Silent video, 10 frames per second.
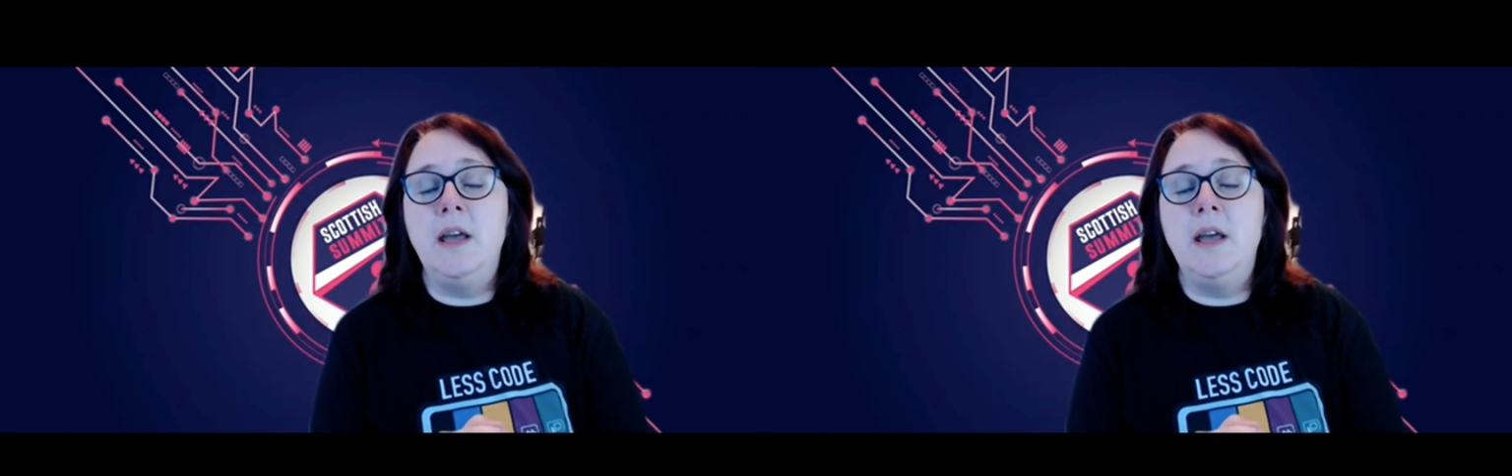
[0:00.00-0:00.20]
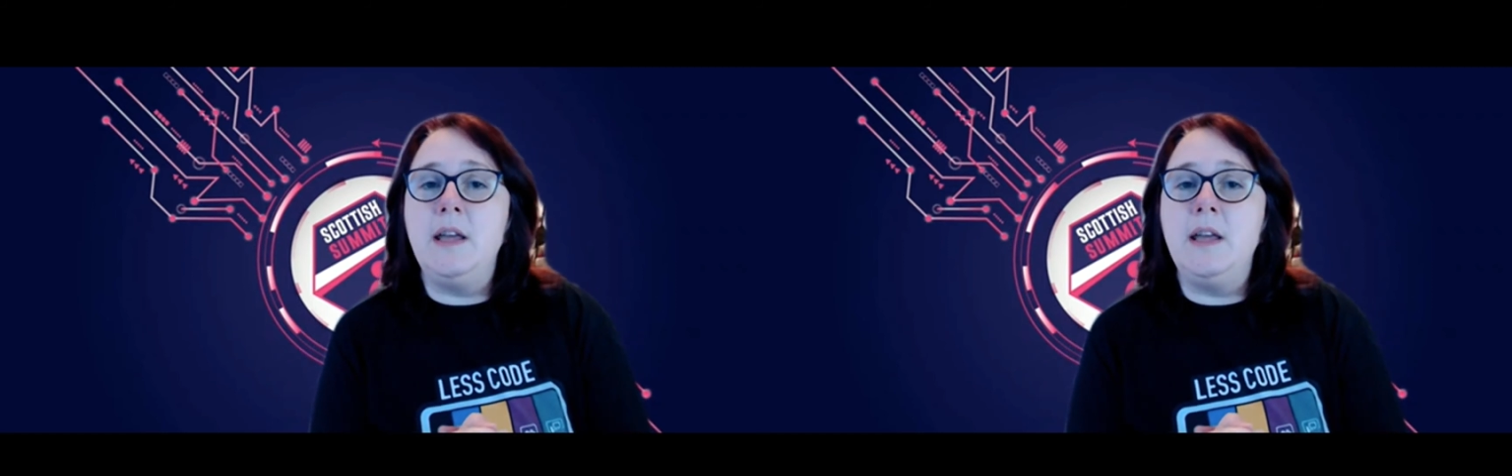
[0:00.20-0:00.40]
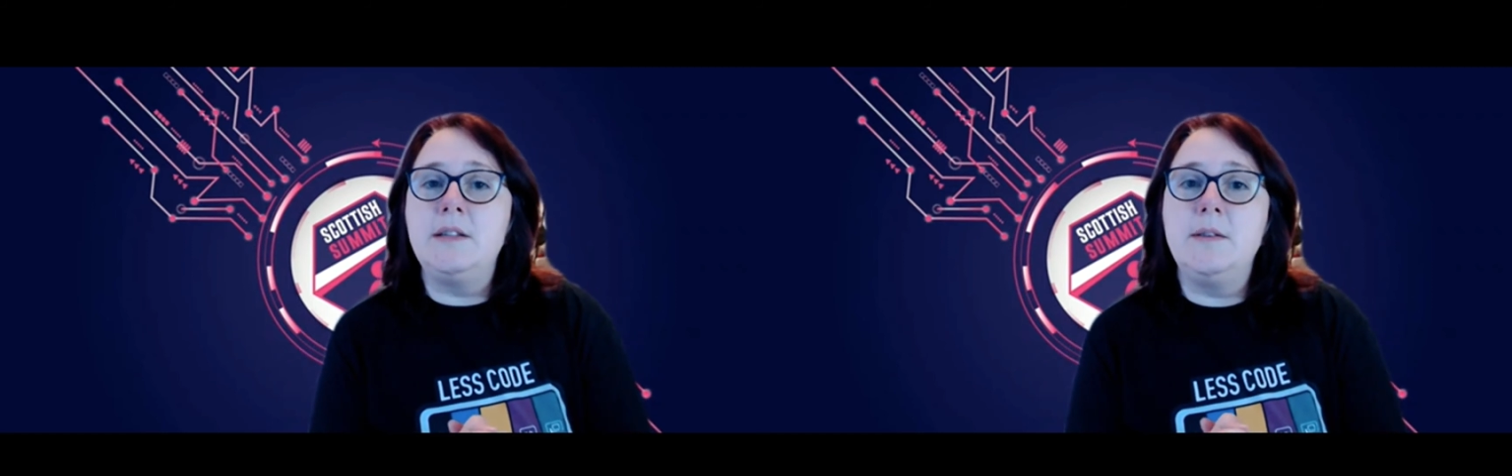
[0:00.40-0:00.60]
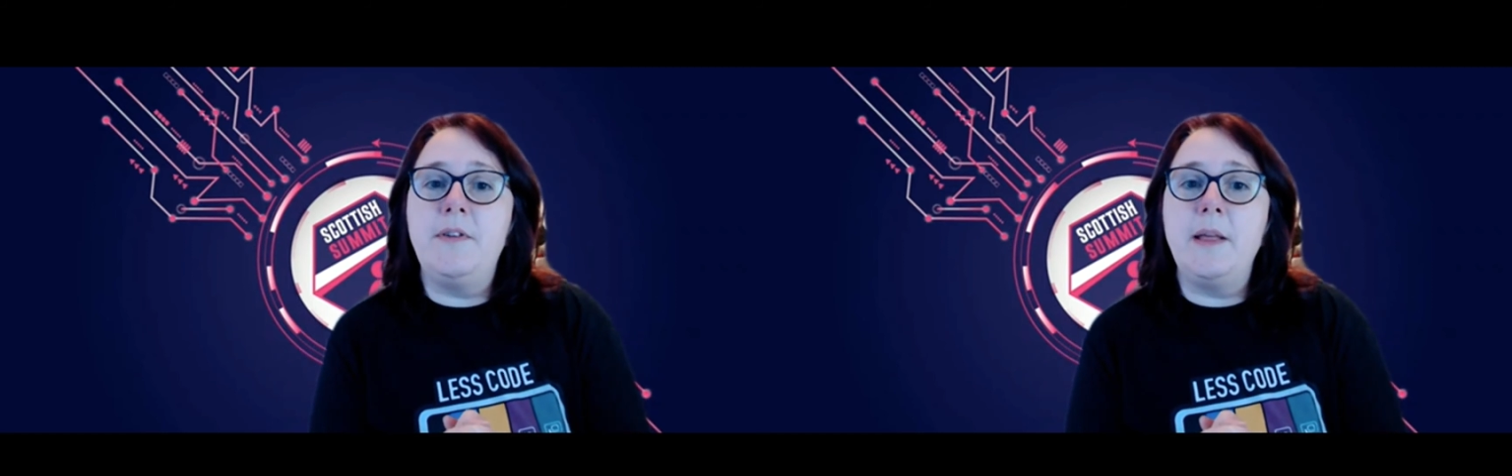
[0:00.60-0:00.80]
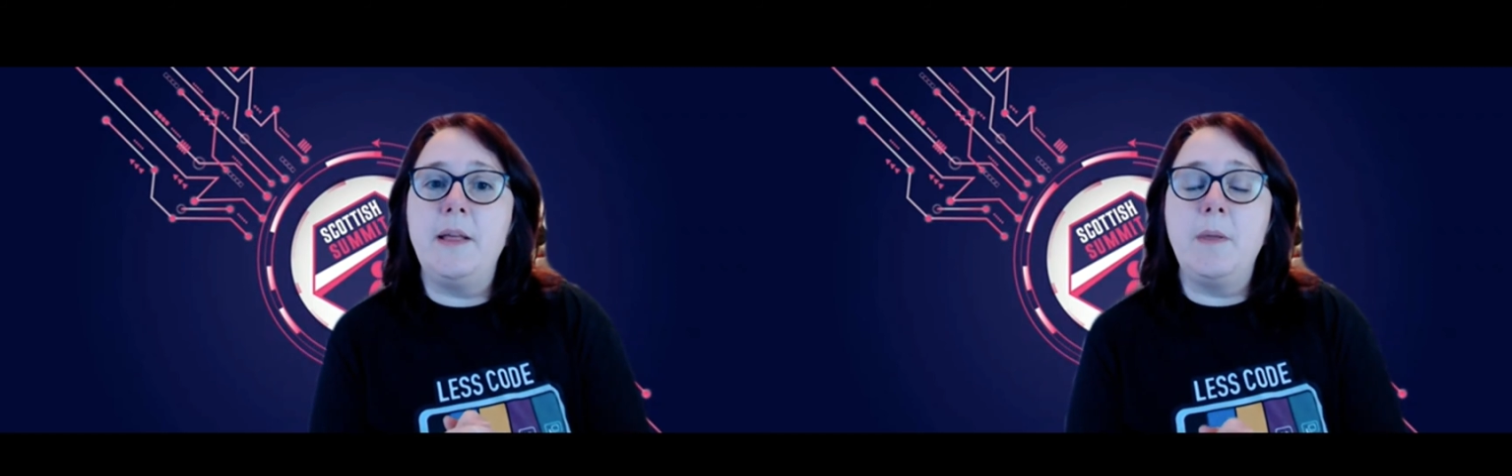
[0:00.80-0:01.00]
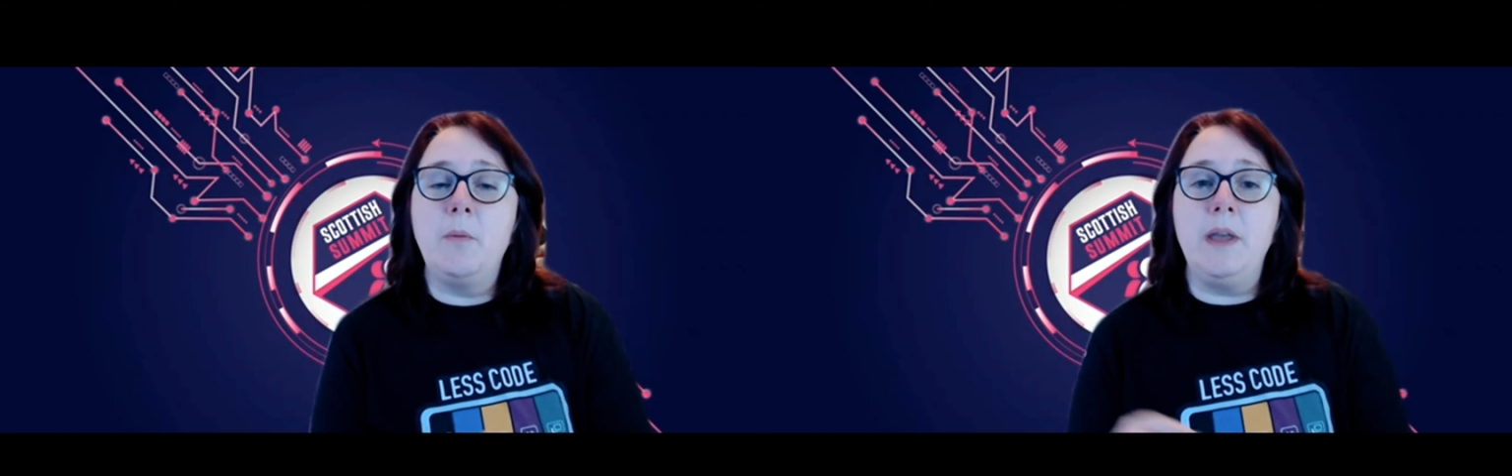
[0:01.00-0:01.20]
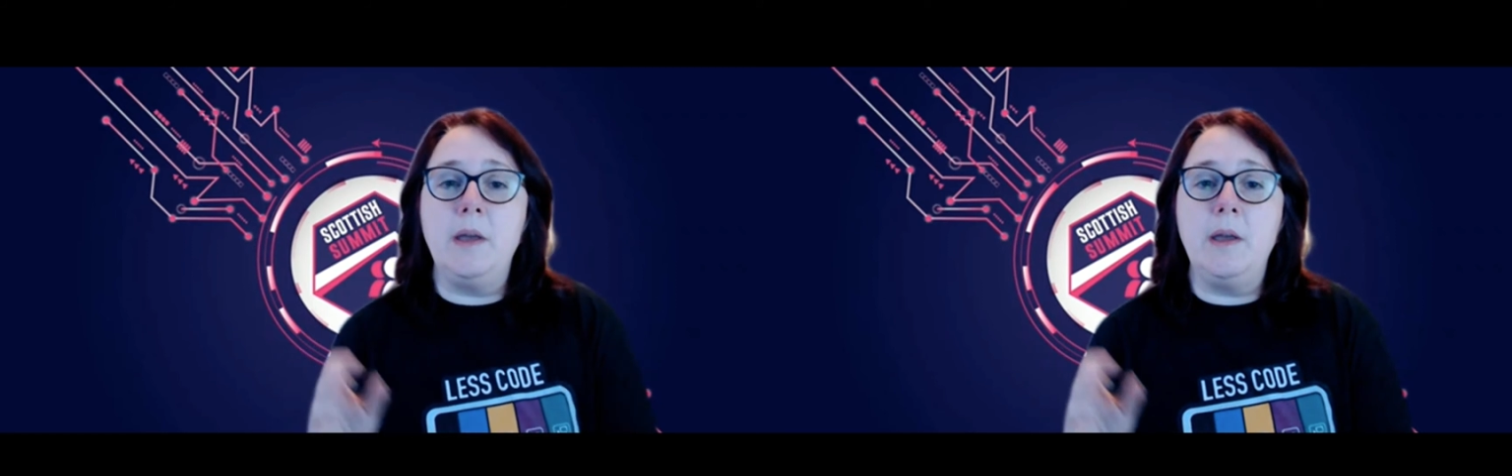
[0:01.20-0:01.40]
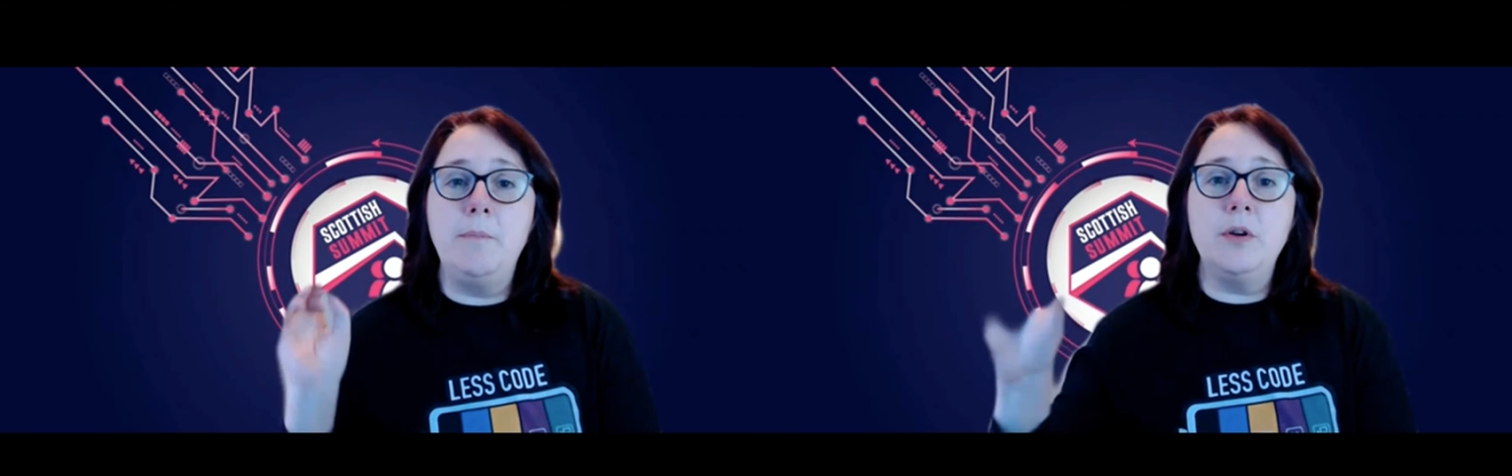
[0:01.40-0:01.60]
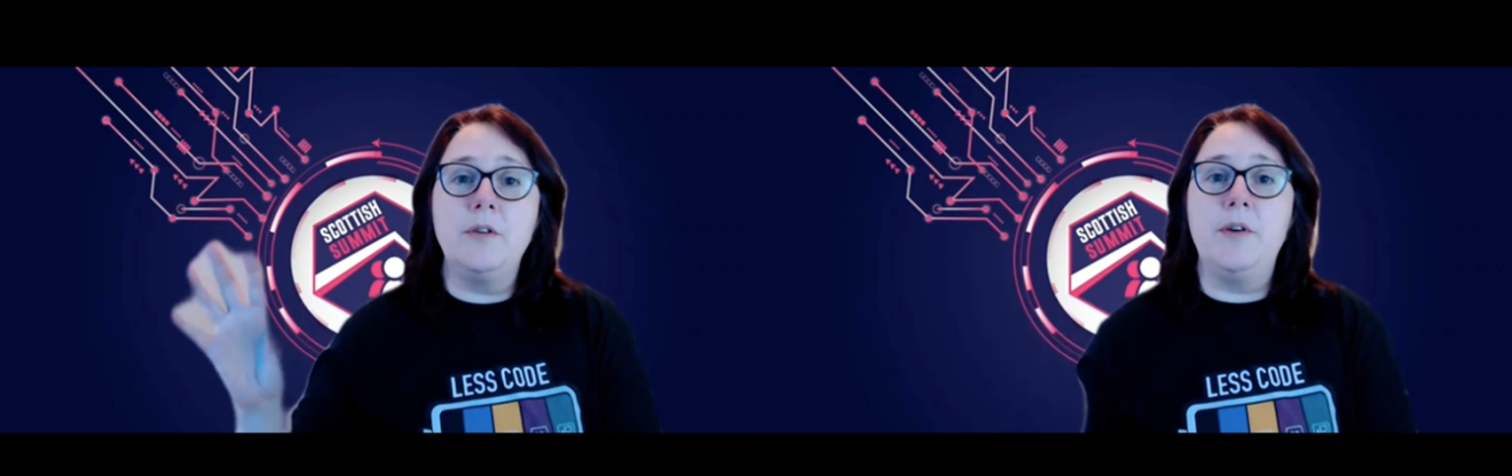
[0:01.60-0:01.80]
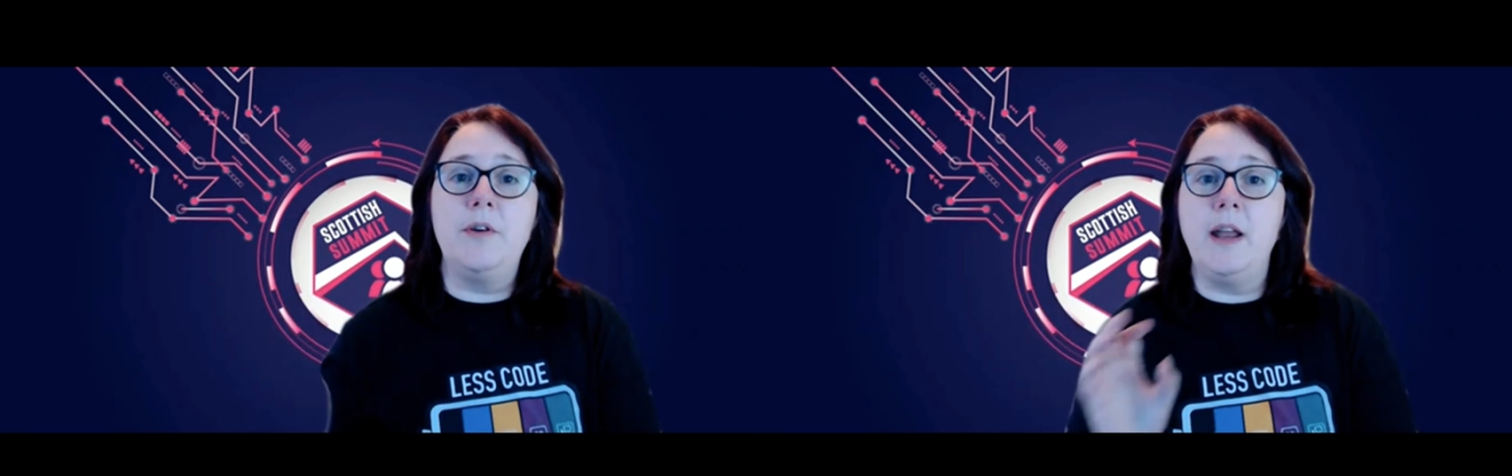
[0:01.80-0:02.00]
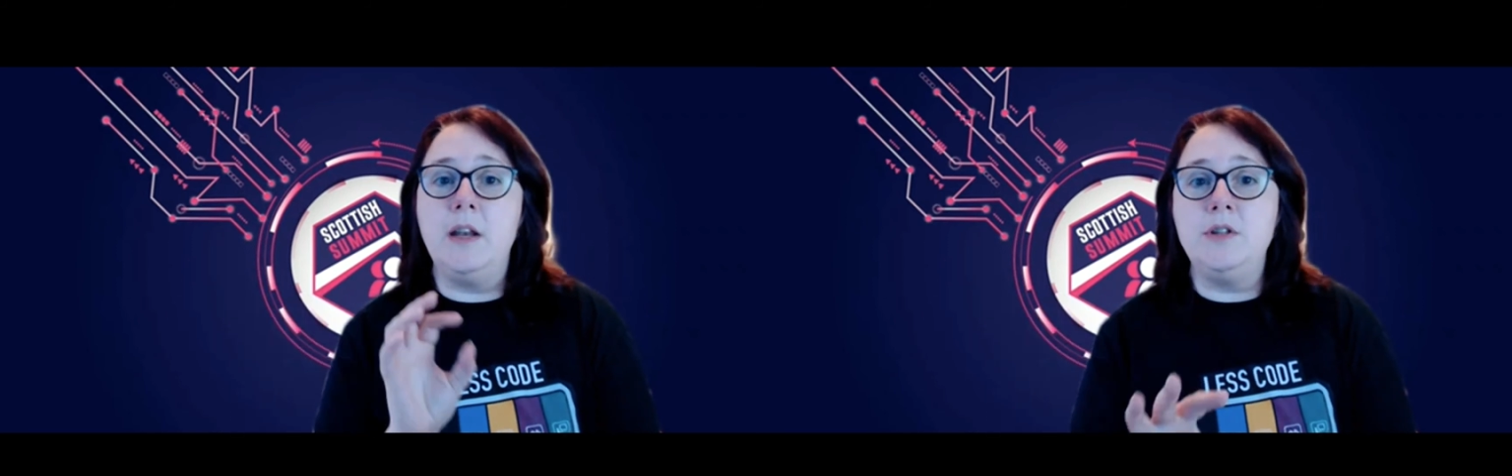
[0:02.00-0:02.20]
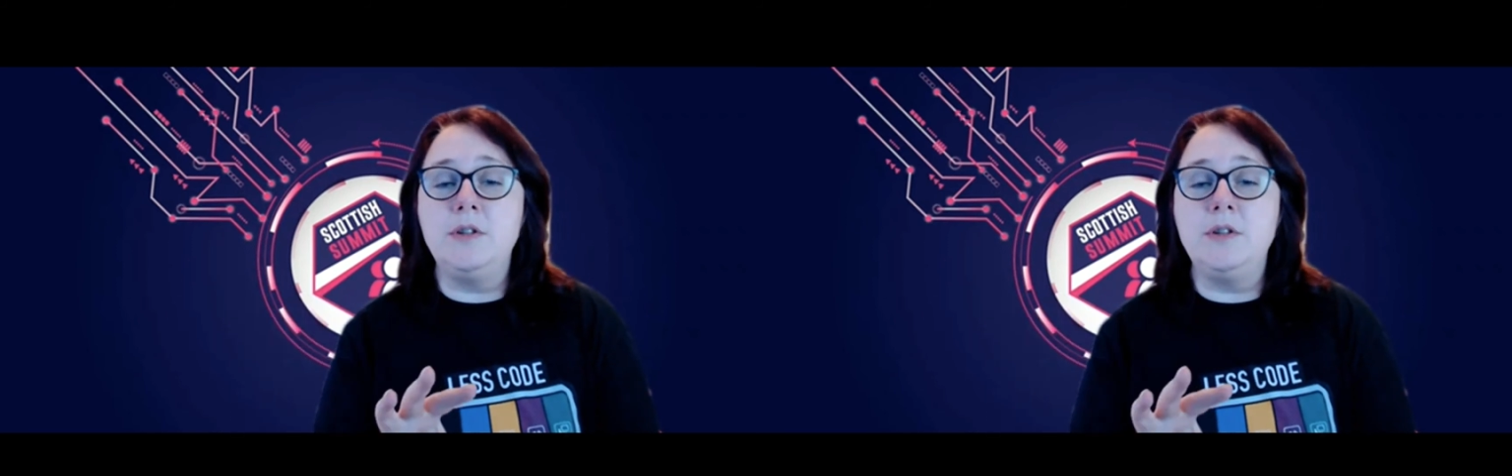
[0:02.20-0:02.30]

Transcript: it's the fact that we can put on a front end,